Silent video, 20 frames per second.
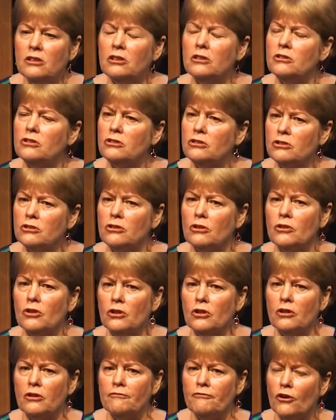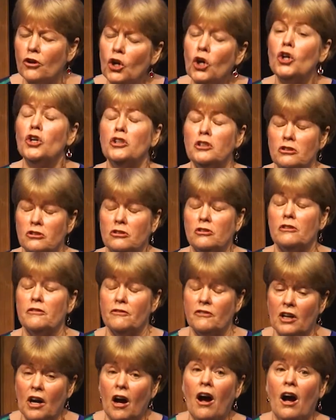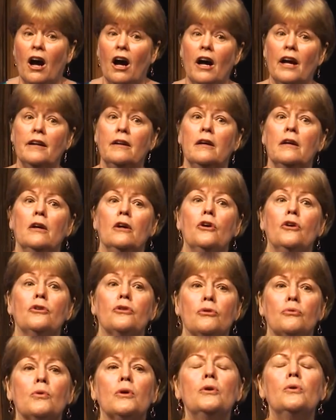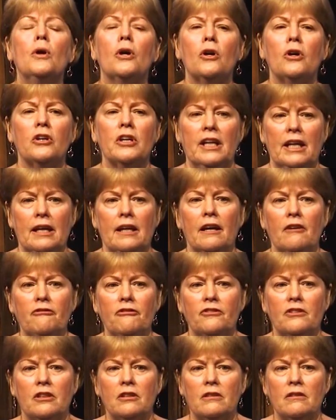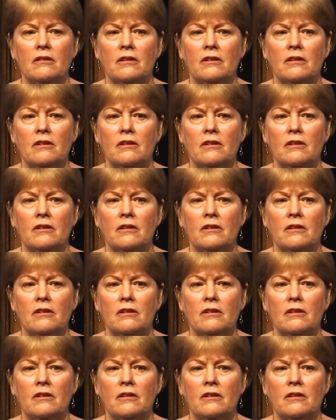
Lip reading: to serve, for her to serve God through her gift.